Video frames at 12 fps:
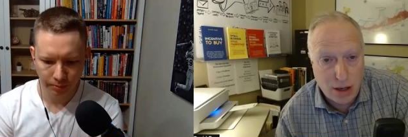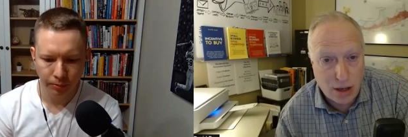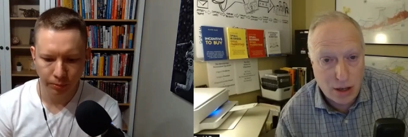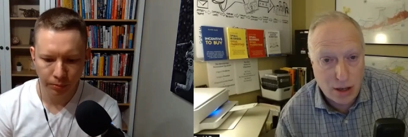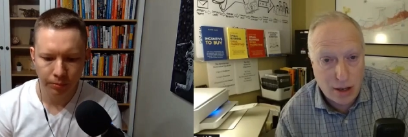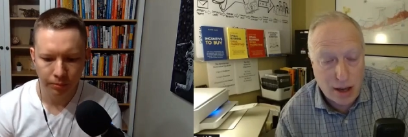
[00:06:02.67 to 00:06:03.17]

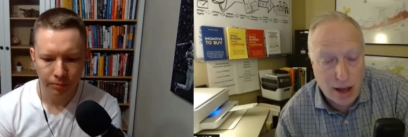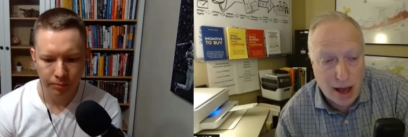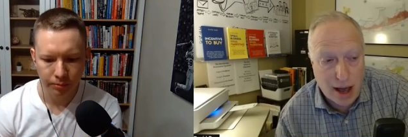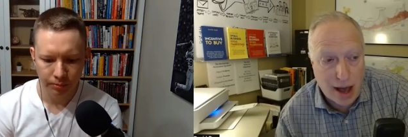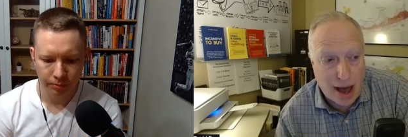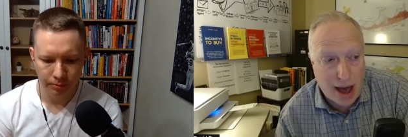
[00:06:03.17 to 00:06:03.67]
Speaker 1: uh,
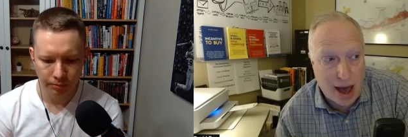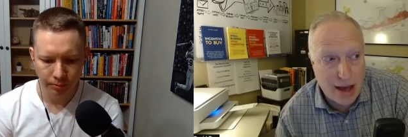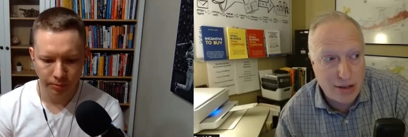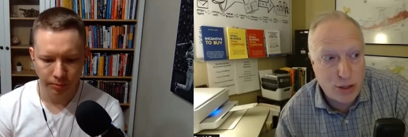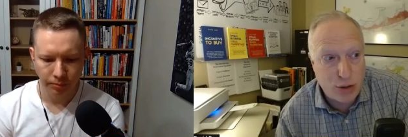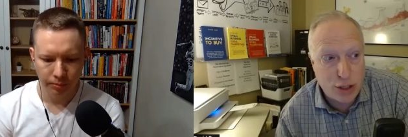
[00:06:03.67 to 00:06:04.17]

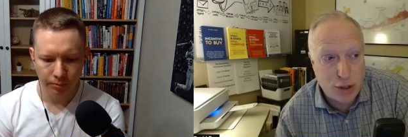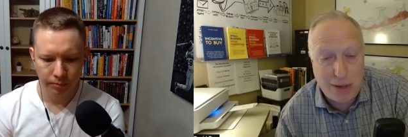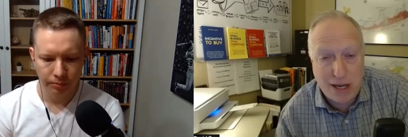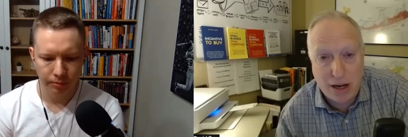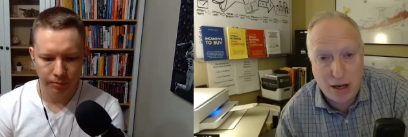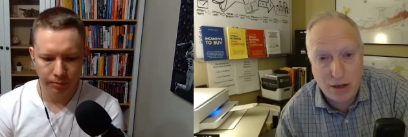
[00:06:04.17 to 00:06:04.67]
as you're
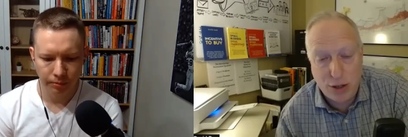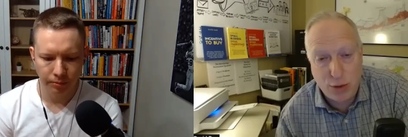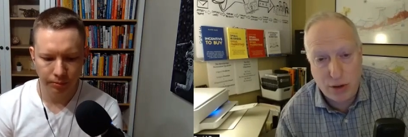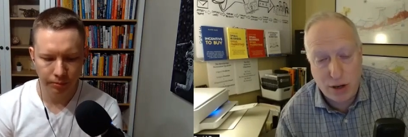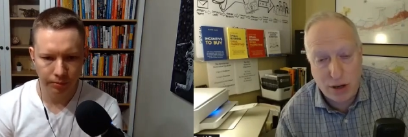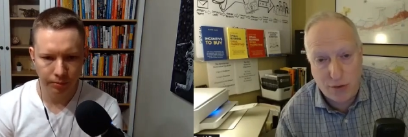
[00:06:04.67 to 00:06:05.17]
speaking
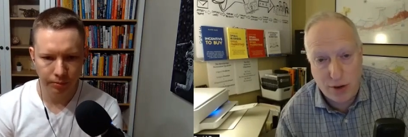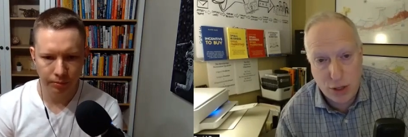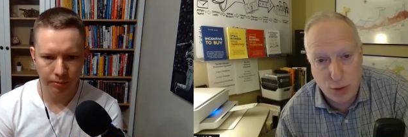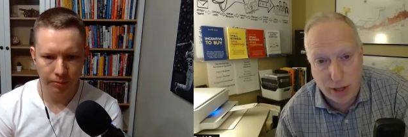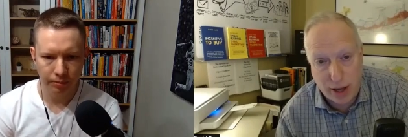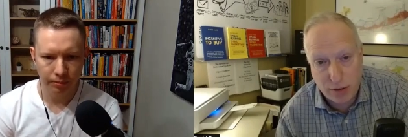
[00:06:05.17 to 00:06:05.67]
to an
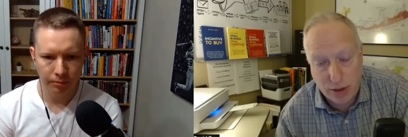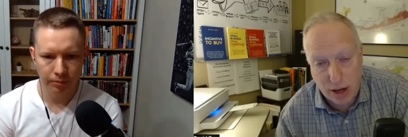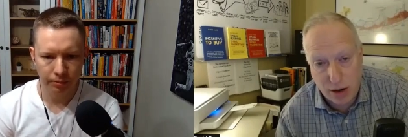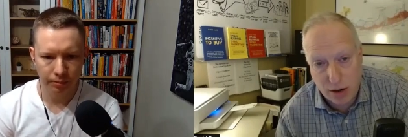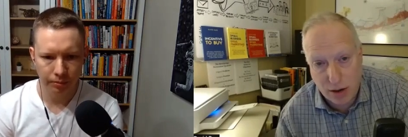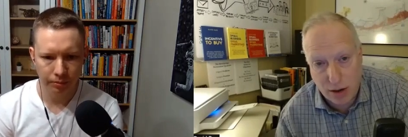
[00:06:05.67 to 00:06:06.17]
individual out
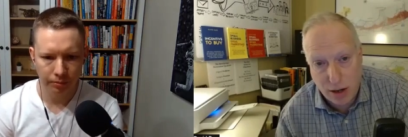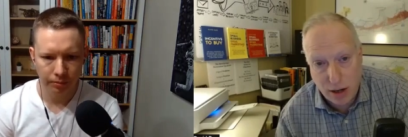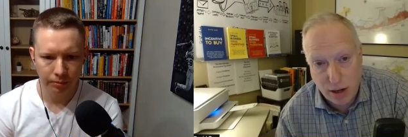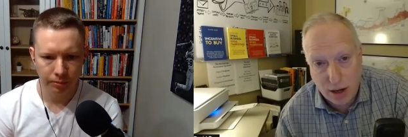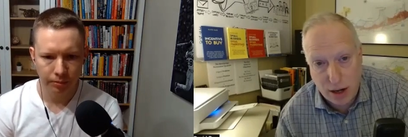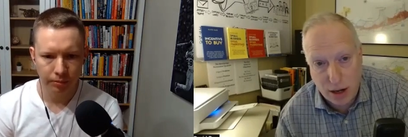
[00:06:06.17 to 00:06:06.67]
there
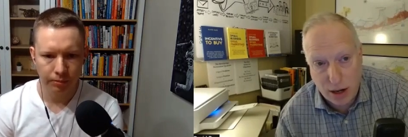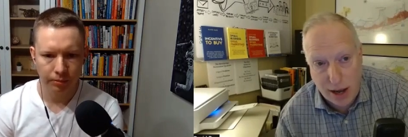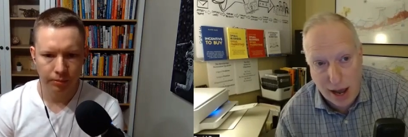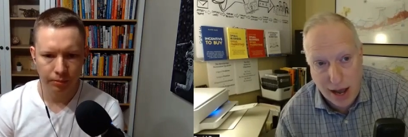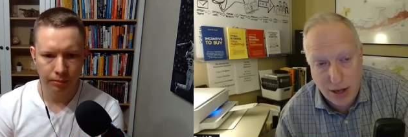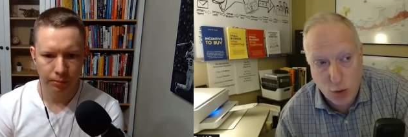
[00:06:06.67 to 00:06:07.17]
uh,
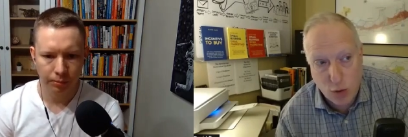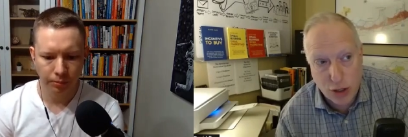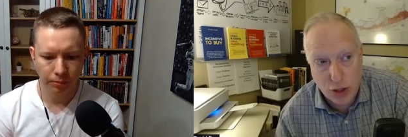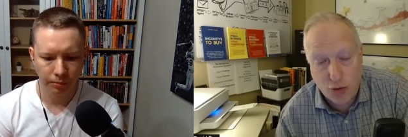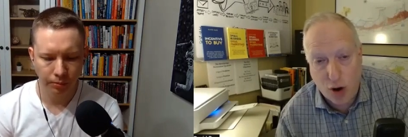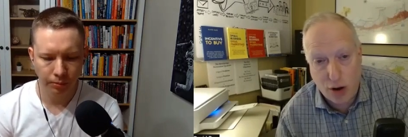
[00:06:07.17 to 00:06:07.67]
and you are
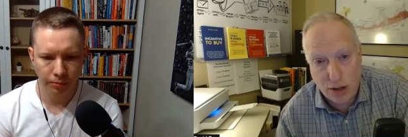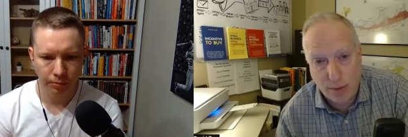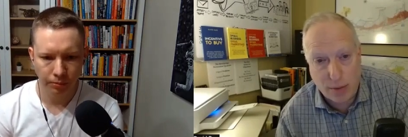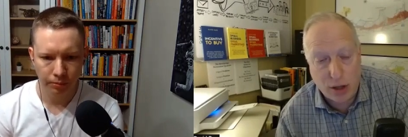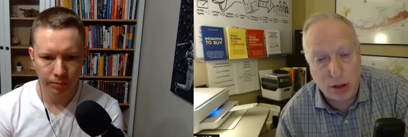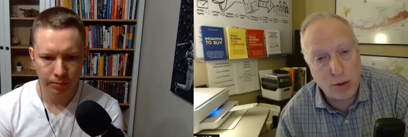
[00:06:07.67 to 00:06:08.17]
drawing
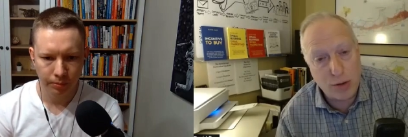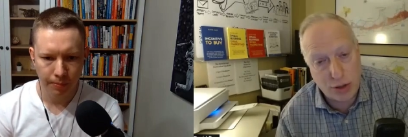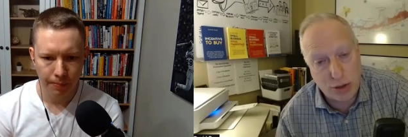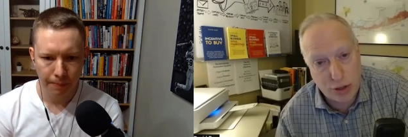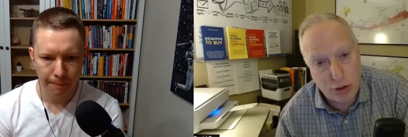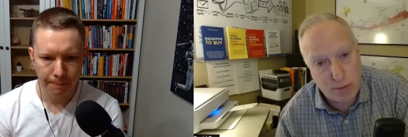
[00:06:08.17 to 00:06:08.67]
them
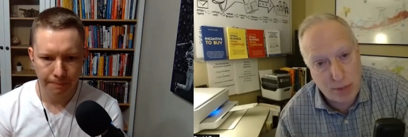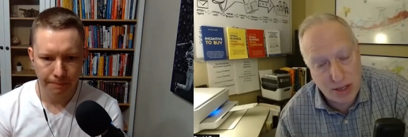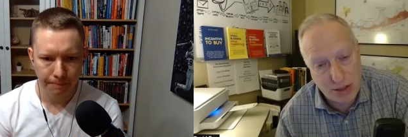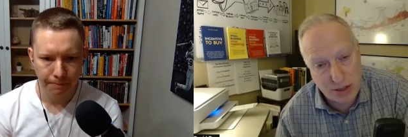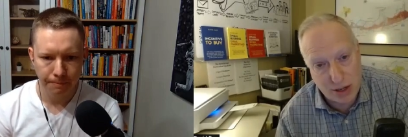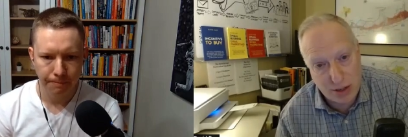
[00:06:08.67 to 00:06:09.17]
closer to your
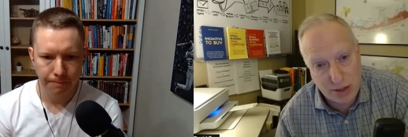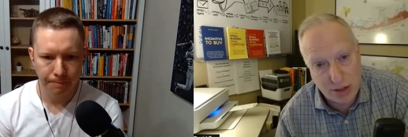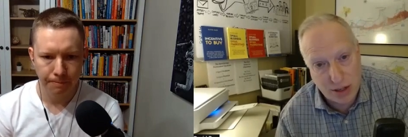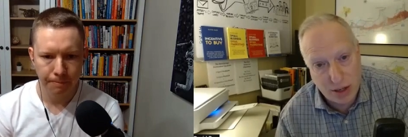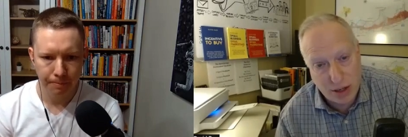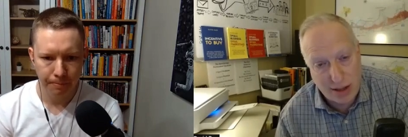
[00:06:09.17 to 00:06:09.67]
business,
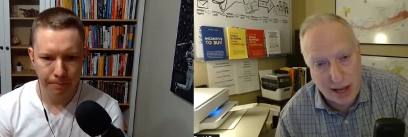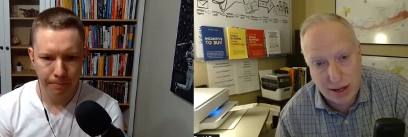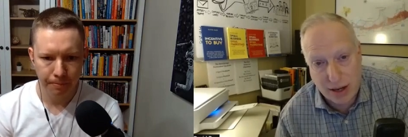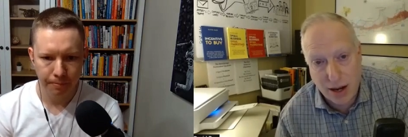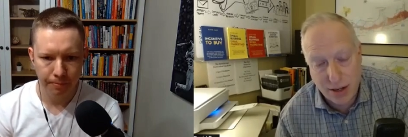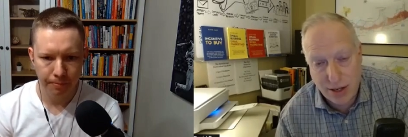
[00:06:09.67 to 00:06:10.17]
that
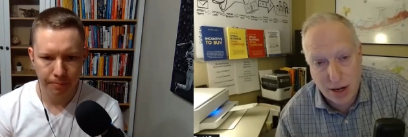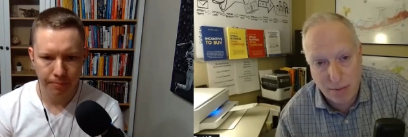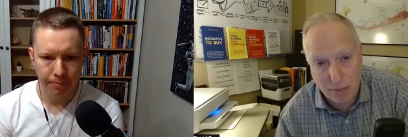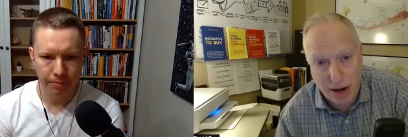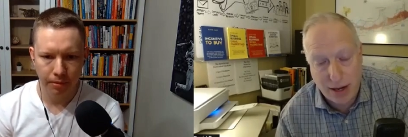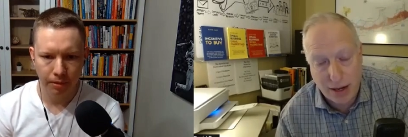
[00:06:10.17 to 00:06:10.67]

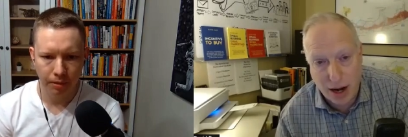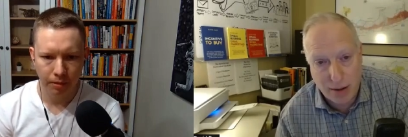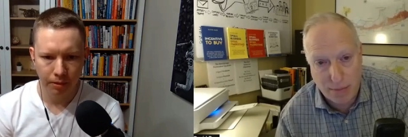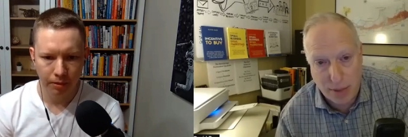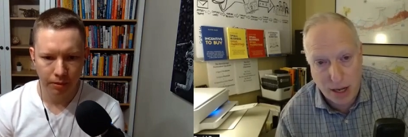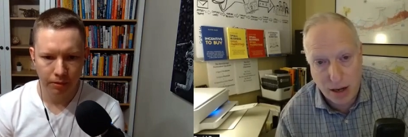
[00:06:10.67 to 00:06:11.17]
content might not
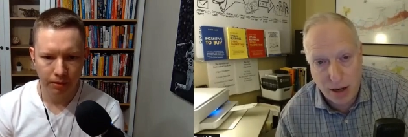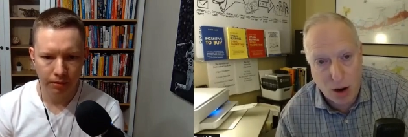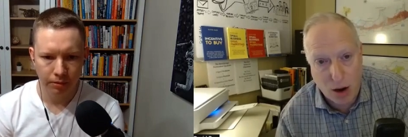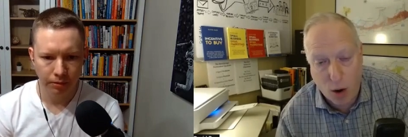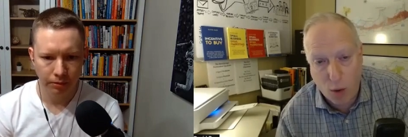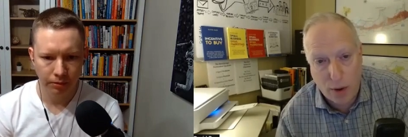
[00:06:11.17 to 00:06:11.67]
be
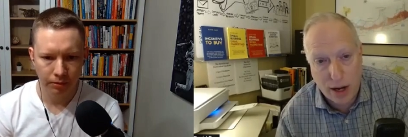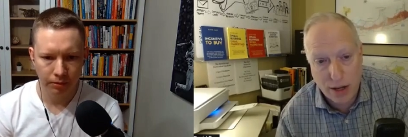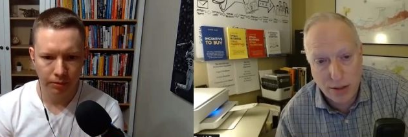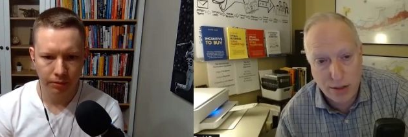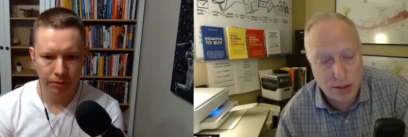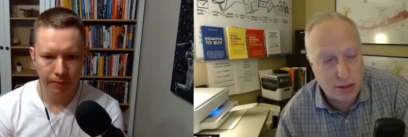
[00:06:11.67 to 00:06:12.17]

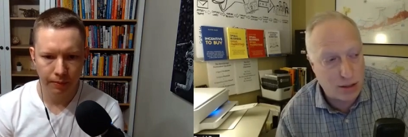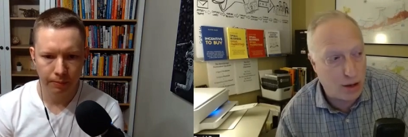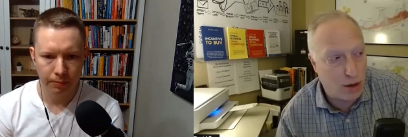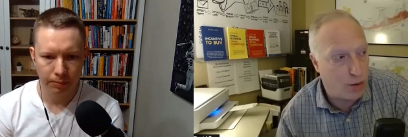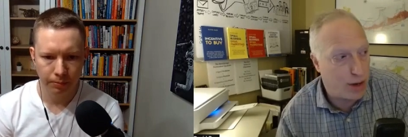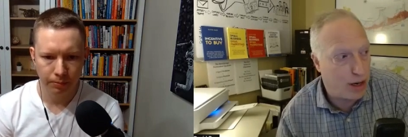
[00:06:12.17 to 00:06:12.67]
always, you
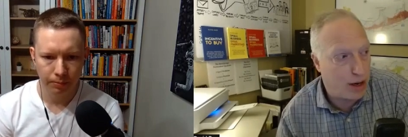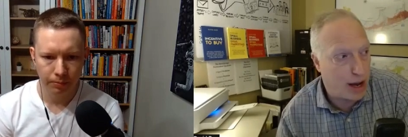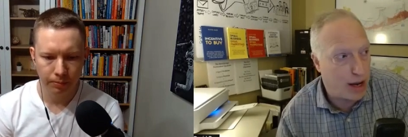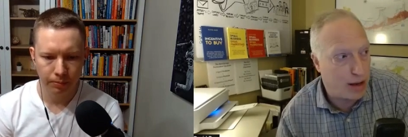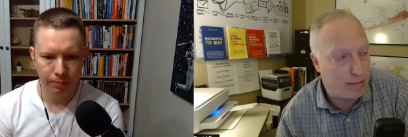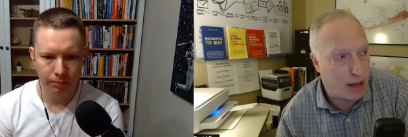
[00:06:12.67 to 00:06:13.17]
know, in
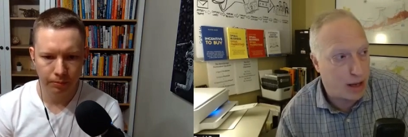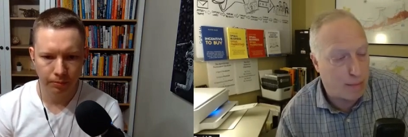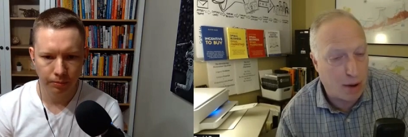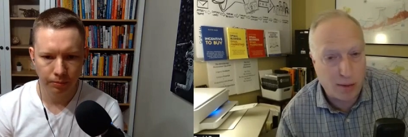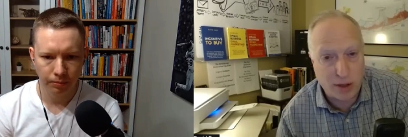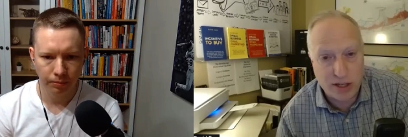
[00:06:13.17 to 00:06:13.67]
a in a
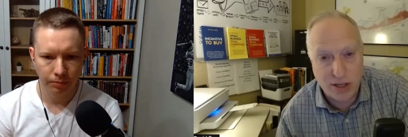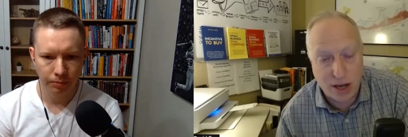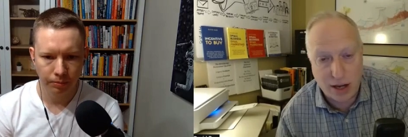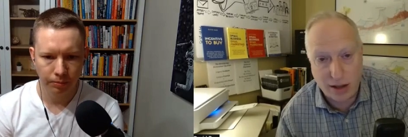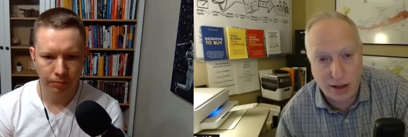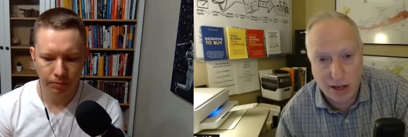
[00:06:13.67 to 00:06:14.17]
public
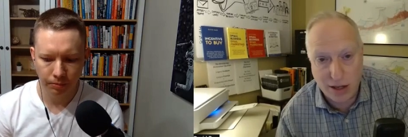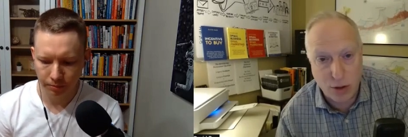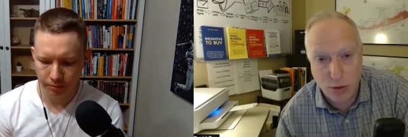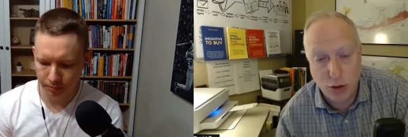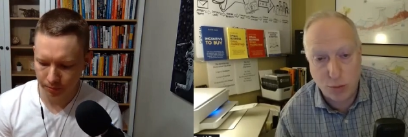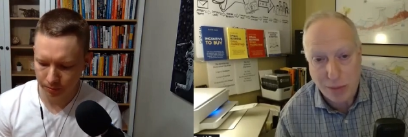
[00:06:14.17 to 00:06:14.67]
setting like
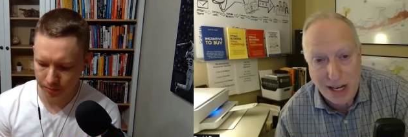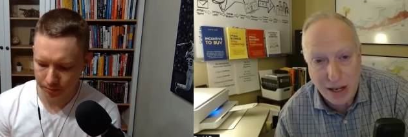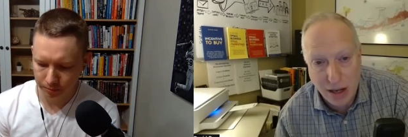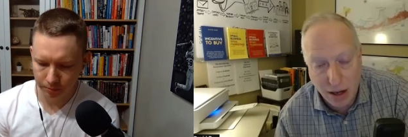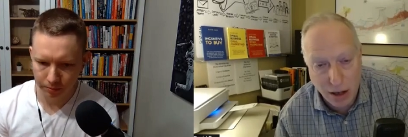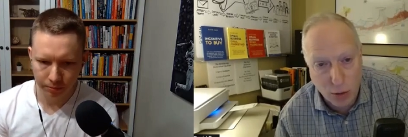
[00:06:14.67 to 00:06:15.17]
social
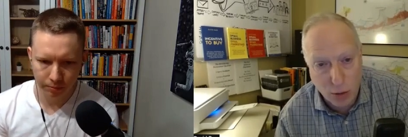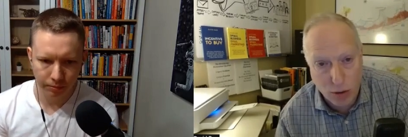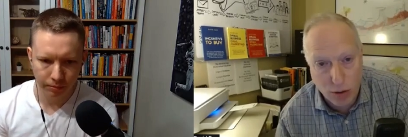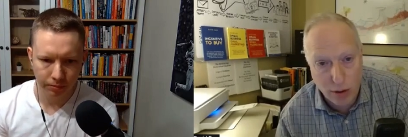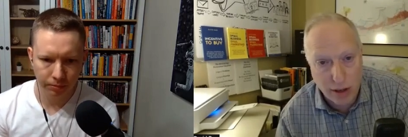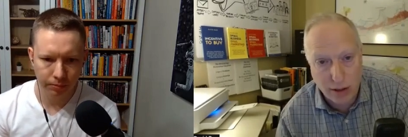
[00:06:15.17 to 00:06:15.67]
media
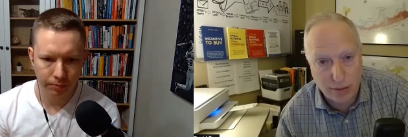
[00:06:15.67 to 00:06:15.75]
or